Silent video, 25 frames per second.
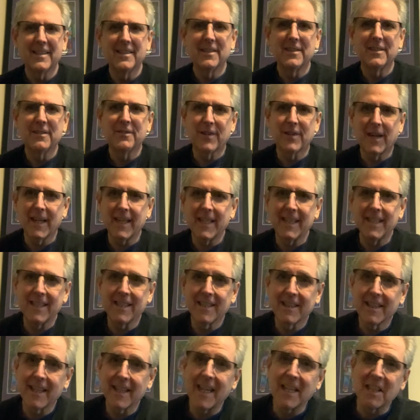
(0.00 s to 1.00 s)
Friday
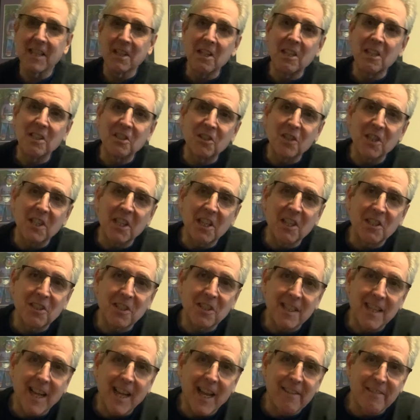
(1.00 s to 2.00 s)
late lunch
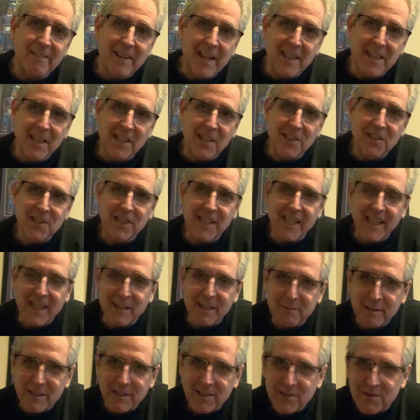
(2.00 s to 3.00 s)
edition. I haven't had lunch
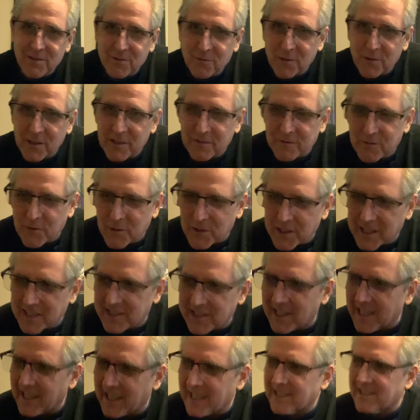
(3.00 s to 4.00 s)
yet. It's
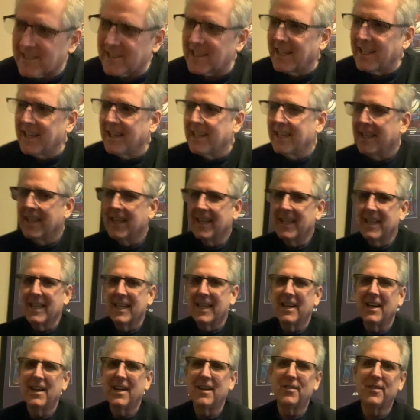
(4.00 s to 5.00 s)
1:46.
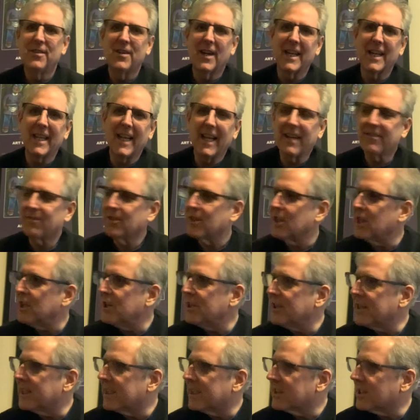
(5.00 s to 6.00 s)
Friday
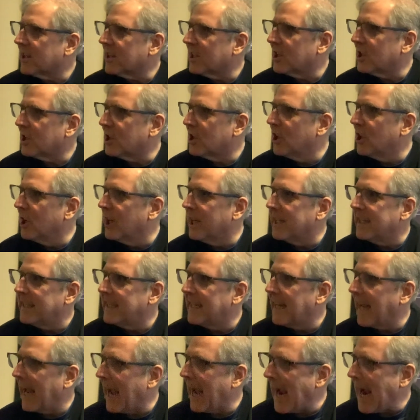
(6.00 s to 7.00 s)
afternoon. It's a good
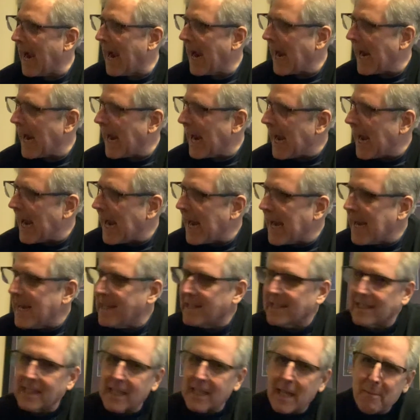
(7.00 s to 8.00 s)
day.
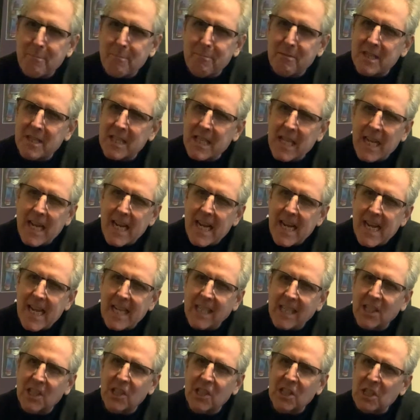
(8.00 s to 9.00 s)
Slept
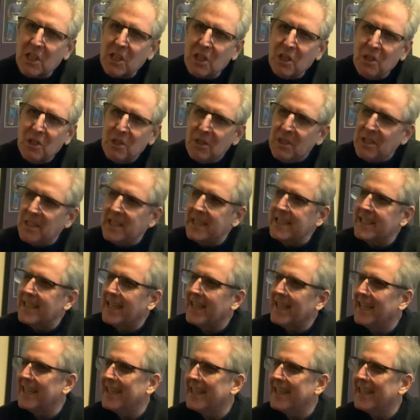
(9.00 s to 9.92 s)
in because I could.